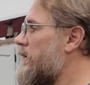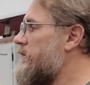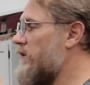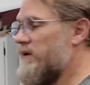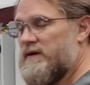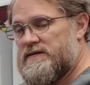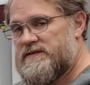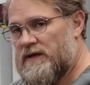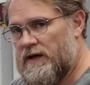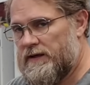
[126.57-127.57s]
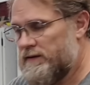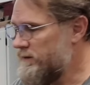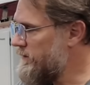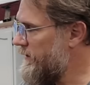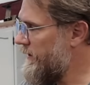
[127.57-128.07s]
So his
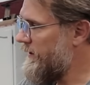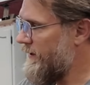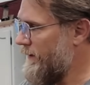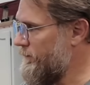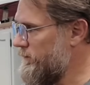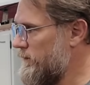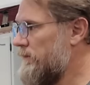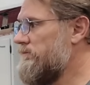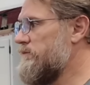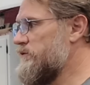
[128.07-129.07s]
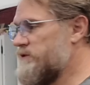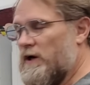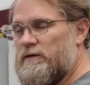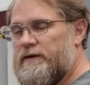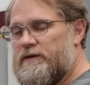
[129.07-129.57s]
son and him
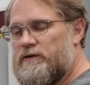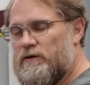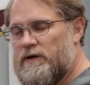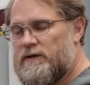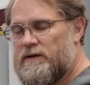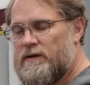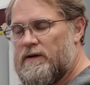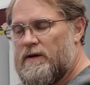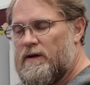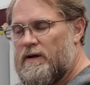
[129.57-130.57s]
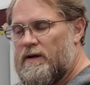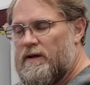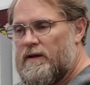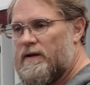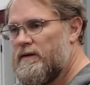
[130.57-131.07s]
dove into it.
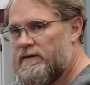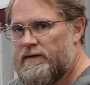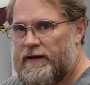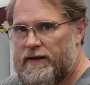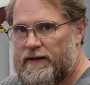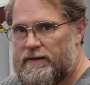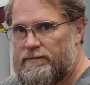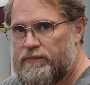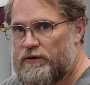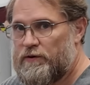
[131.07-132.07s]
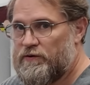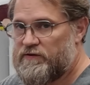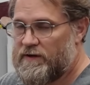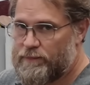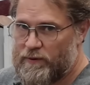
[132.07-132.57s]
They put a new
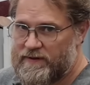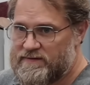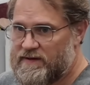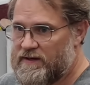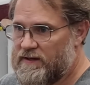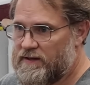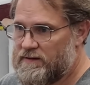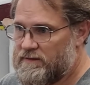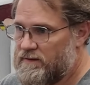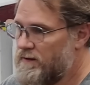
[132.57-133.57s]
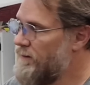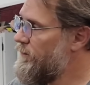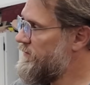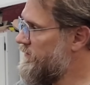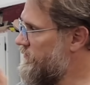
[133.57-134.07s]
set of points in it,
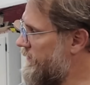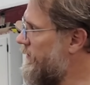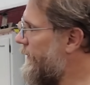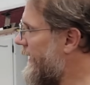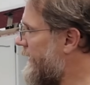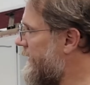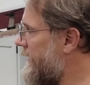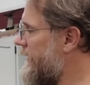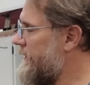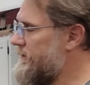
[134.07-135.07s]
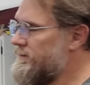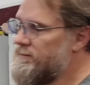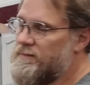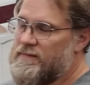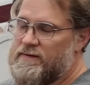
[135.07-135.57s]
put the distributor back
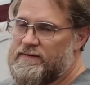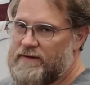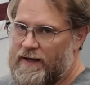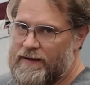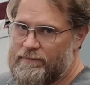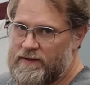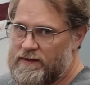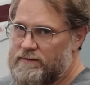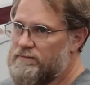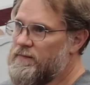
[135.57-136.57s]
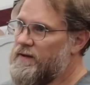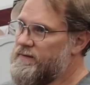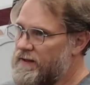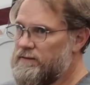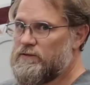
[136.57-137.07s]
in, timed it, I
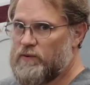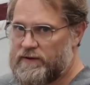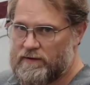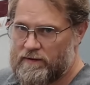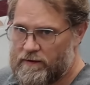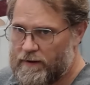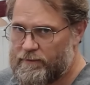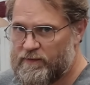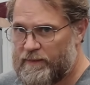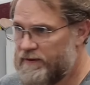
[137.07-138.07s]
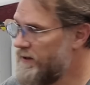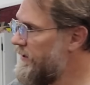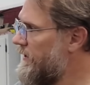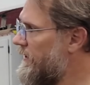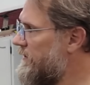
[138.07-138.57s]
think tweaked on the carbs maybe
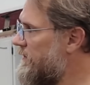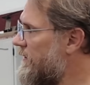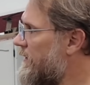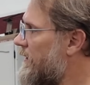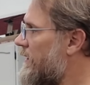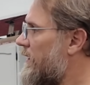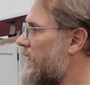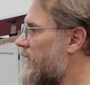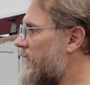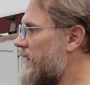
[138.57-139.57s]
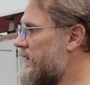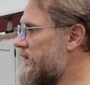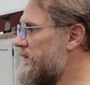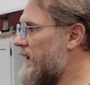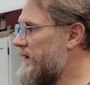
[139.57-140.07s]
again,
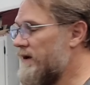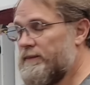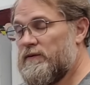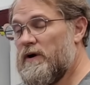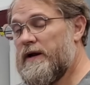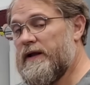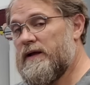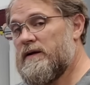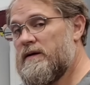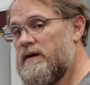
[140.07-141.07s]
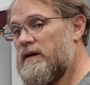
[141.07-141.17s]
and got it up and running.